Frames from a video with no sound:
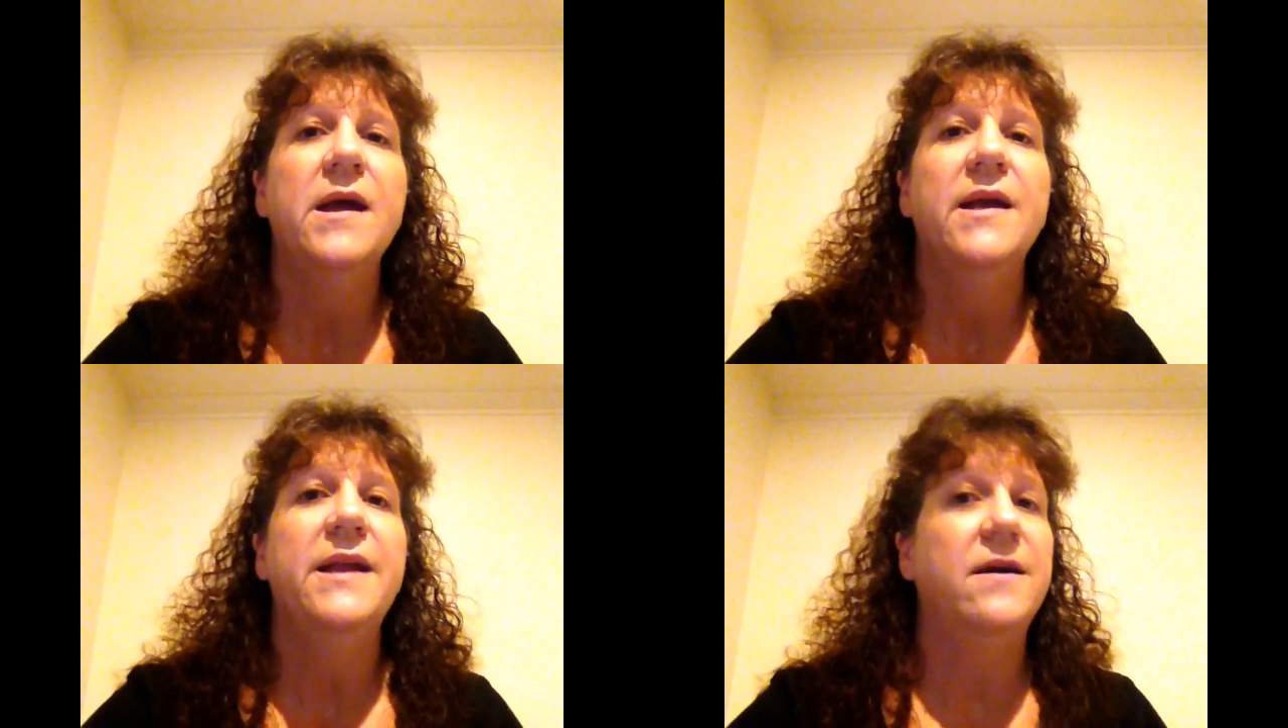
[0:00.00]

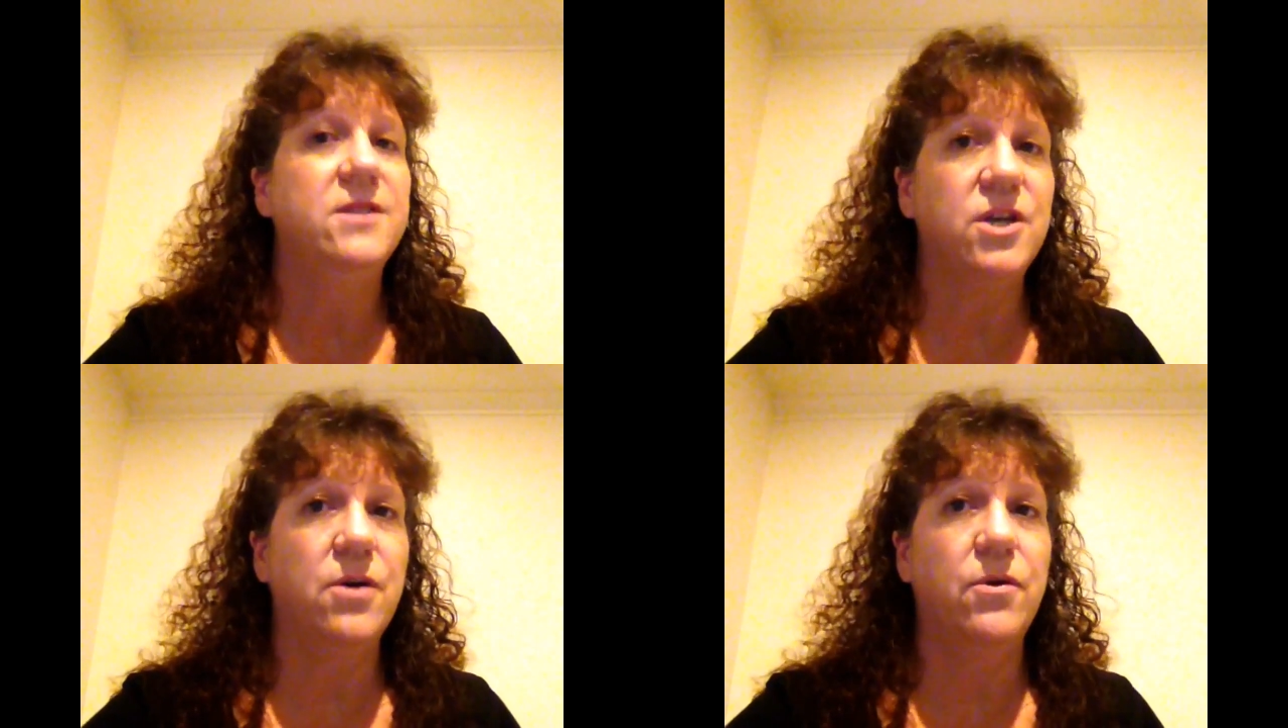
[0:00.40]
Now, to
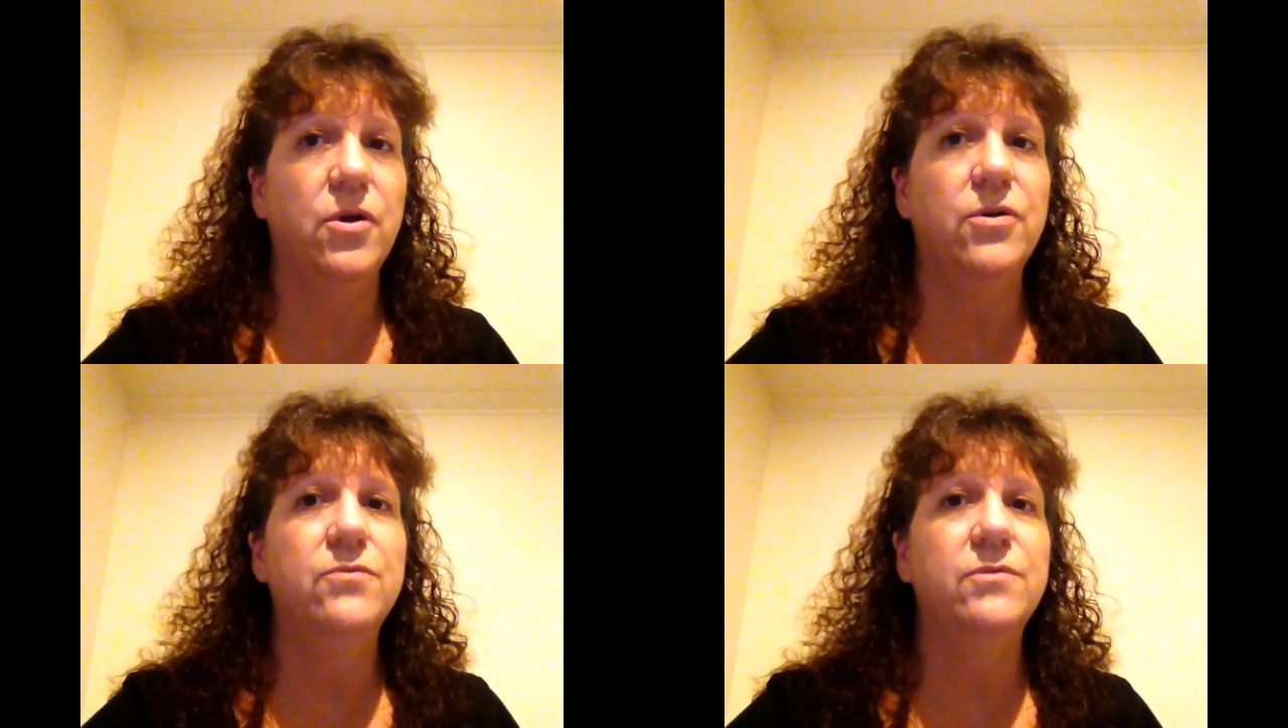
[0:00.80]
go
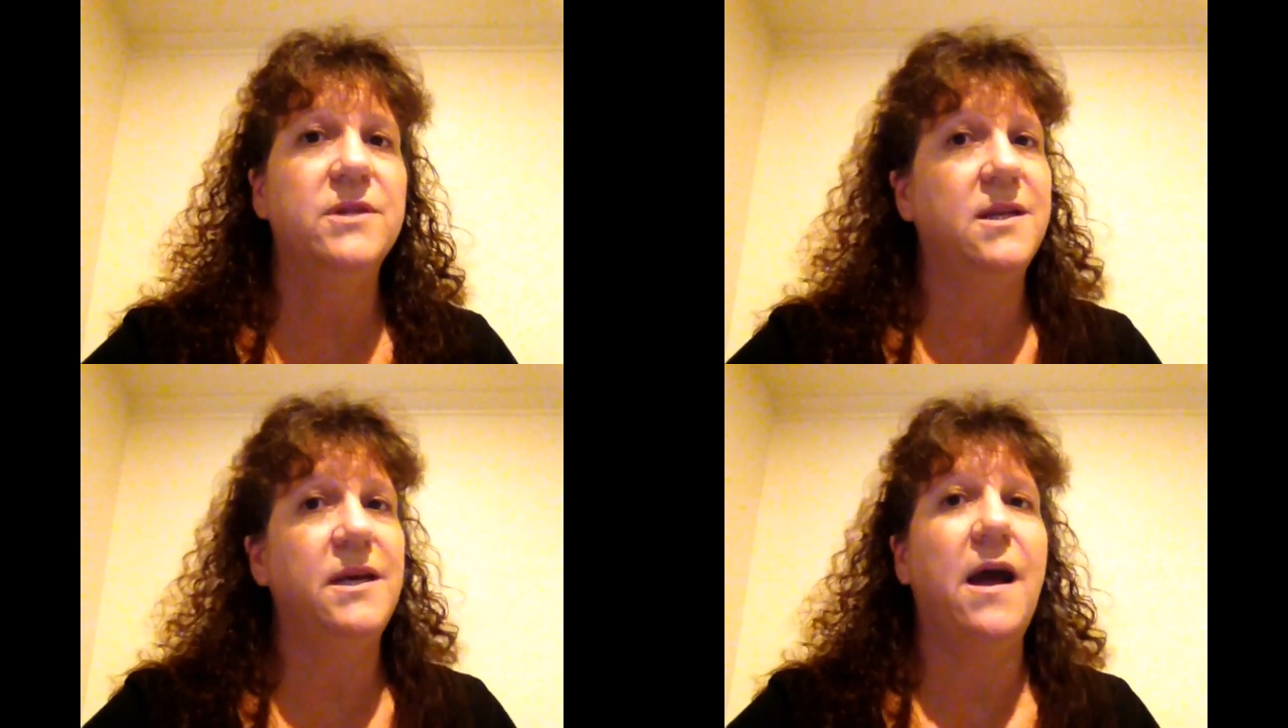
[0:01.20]
along with
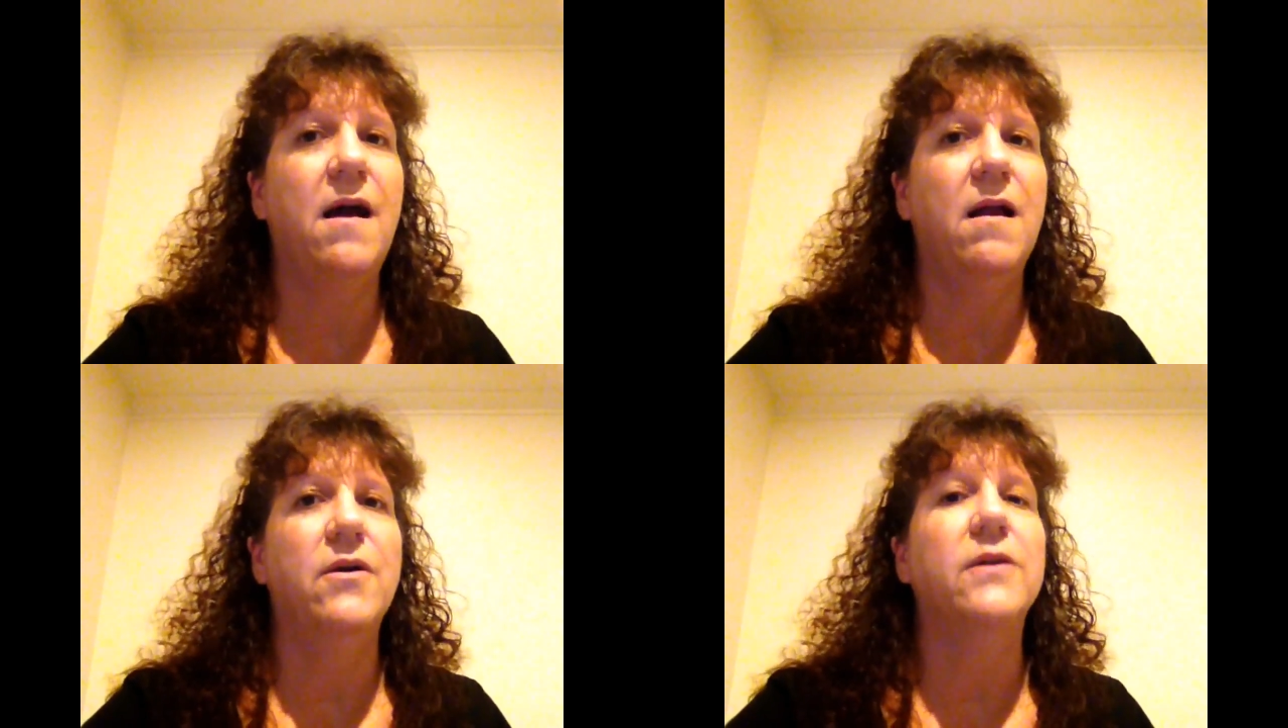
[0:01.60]
the
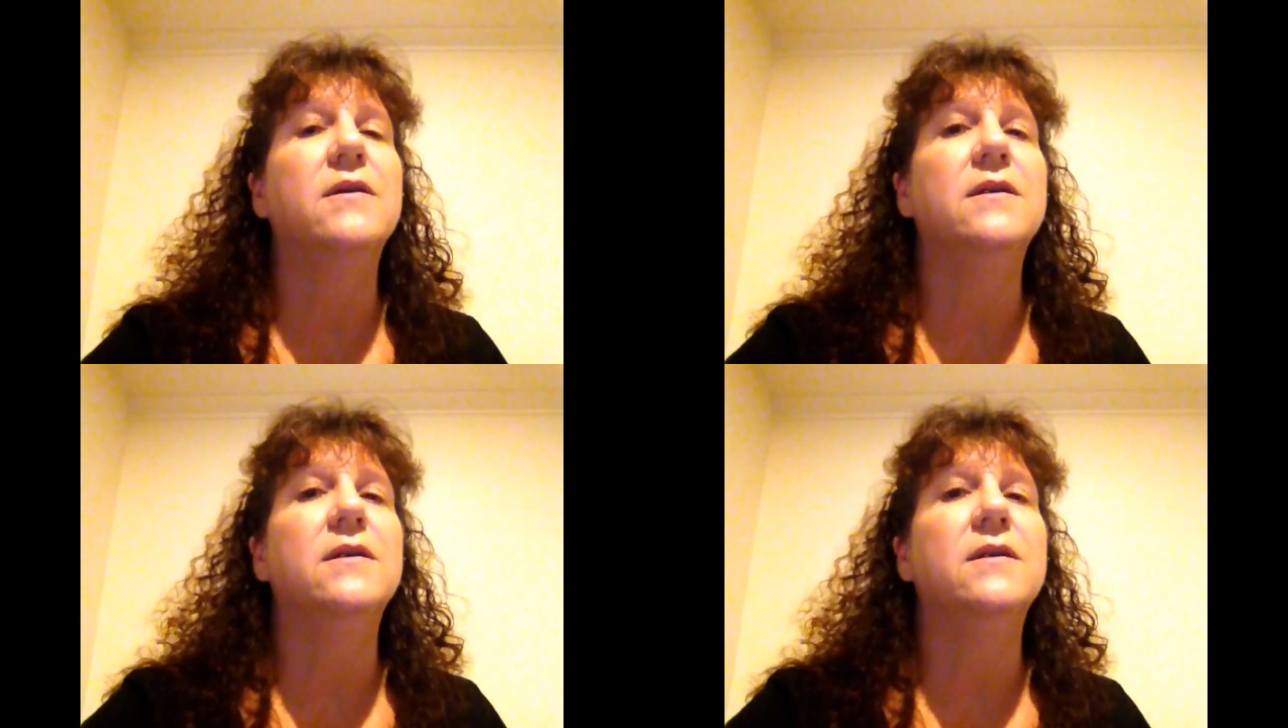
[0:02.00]
Aloe